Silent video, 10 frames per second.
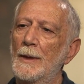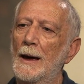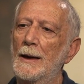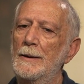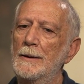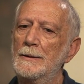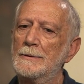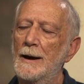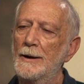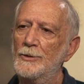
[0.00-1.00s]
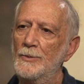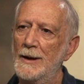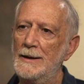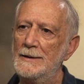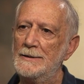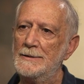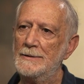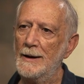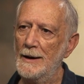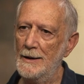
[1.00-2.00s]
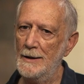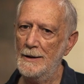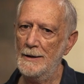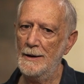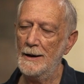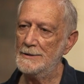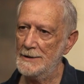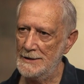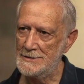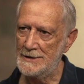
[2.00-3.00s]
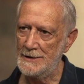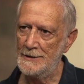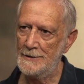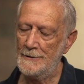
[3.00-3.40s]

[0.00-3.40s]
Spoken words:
I try to make it idealistic.